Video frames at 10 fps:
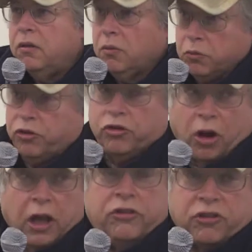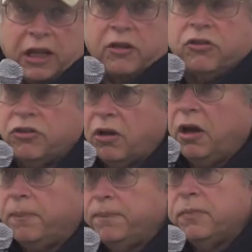which is high stakes
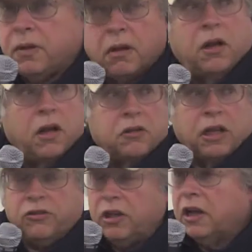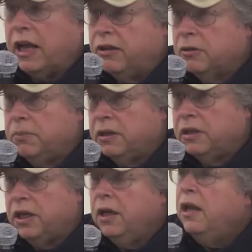um, uh, testing
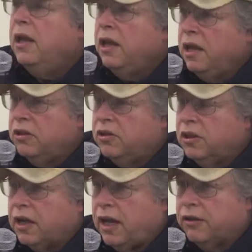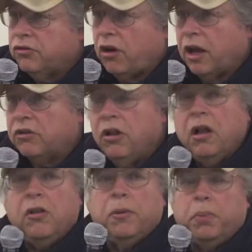accountability, into the contract.
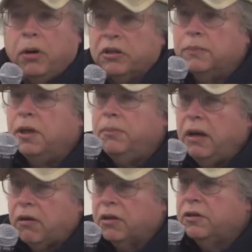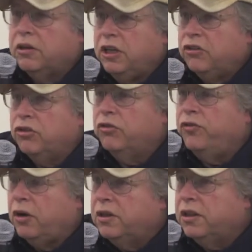The Baltimore, Maryland teachers
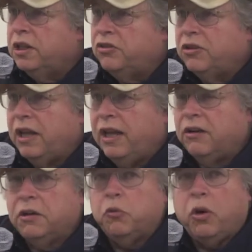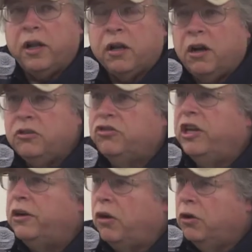voted this down, and Weingarten
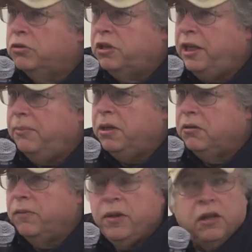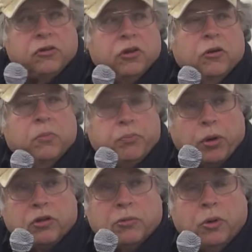sent a whole team into
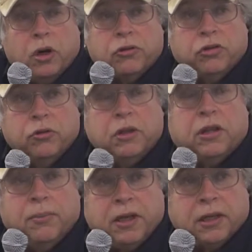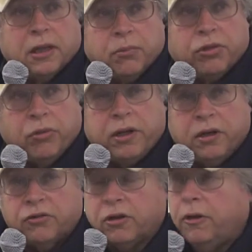Baltimore to intimidate them three
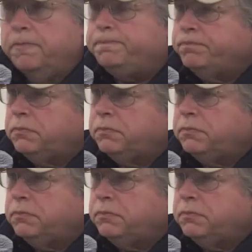years ago.